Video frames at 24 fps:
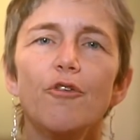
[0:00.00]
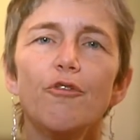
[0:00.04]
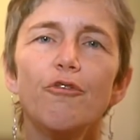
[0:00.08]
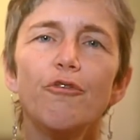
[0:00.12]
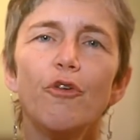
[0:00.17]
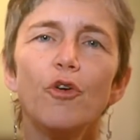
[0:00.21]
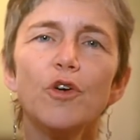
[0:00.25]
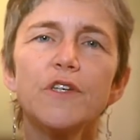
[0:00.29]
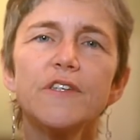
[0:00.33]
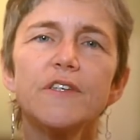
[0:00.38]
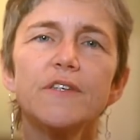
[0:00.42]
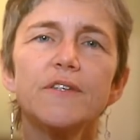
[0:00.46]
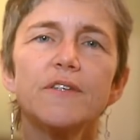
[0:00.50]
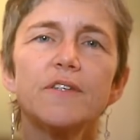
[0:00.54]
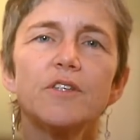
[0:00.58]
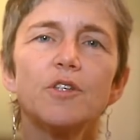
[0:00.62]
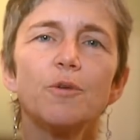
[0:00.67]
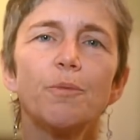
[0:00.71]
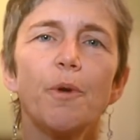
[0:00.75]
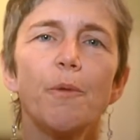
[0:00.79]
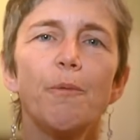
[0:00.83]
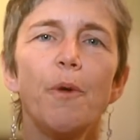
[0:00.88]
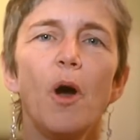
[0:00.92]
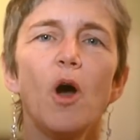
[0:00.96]
forces
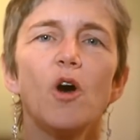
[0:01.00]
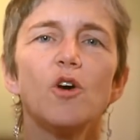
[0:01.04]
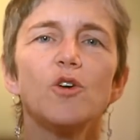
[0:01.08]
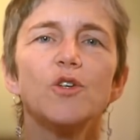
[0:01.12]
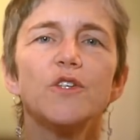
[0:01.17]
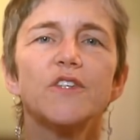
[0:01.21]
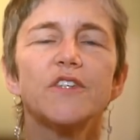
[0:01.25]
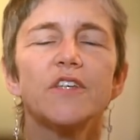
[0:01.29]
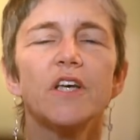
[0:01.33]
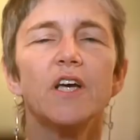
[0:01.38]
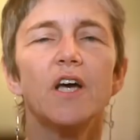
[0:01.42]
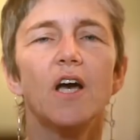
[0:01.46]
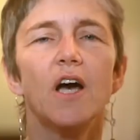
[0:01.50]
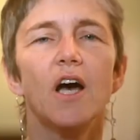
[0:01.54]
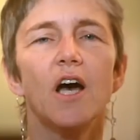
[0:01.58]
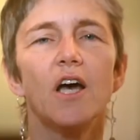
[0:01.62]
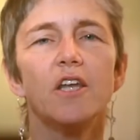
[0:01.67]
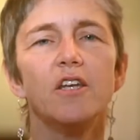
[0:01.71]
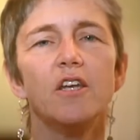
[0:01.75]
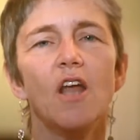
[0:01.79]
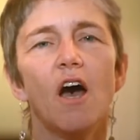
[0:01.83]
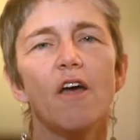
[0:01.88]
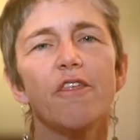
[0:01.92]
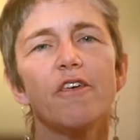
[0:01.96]
to propose
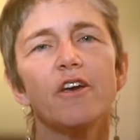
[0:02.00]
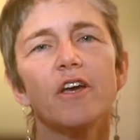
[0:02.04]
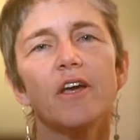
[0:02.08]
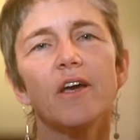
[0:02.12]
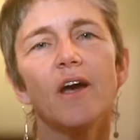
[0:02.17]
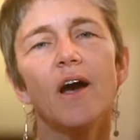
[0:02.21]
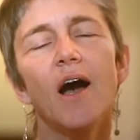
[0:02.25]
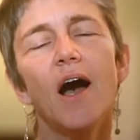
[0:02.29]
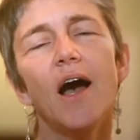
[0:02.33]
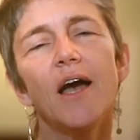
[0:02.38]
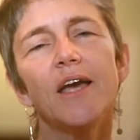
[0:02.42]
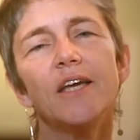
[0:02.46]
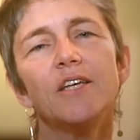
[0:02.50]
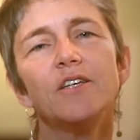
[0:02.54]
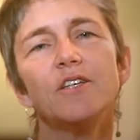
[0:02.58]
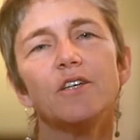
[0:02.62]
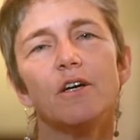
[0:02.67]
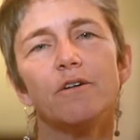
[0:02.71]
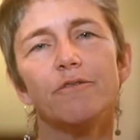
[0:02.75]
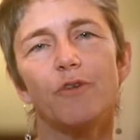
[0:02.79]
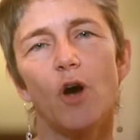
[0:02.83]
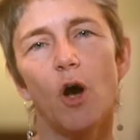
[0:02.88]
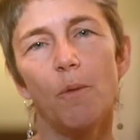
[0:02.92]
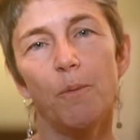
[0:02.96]
another
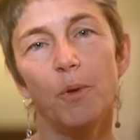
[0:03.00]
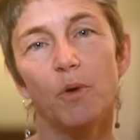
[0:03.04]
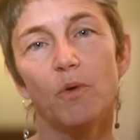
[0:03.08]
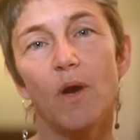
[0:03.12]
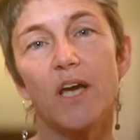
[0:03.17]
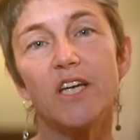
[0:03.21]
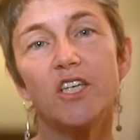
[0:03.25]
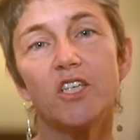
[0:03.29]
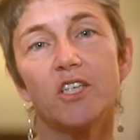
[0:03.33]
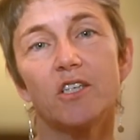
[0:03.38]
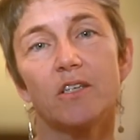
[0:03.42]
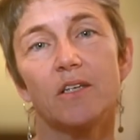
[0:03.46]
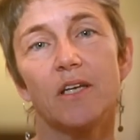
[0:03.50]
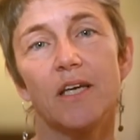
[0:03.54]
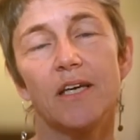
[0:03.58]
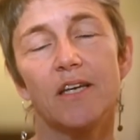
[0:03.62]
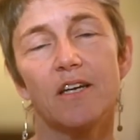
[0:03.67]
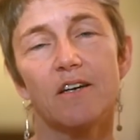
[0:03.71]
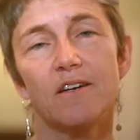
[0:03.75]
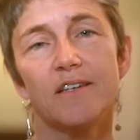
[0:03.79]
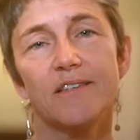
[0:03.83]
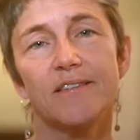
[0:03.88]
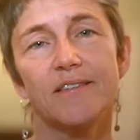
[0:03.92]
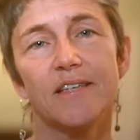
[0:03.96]
kind of operation
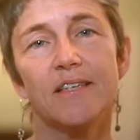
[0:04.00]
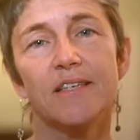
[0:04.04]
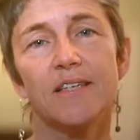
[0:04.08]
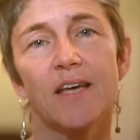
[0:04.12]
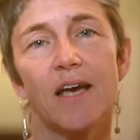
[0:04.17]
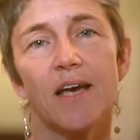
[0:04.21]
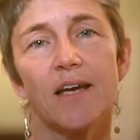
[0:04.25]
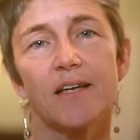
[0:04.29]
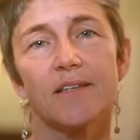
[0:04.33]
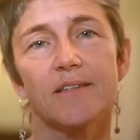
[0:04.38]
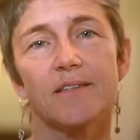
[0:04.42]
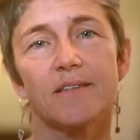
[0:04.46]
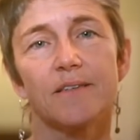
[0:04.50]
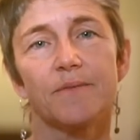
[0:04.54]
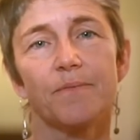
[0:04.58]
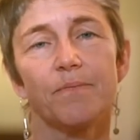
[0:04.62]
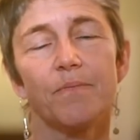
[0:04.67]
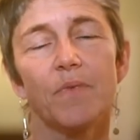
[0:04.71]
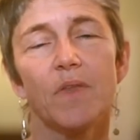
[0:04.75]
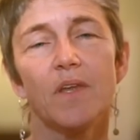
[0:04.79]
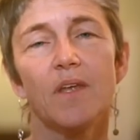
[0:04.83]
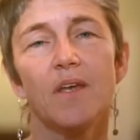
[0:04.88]
in our syntax.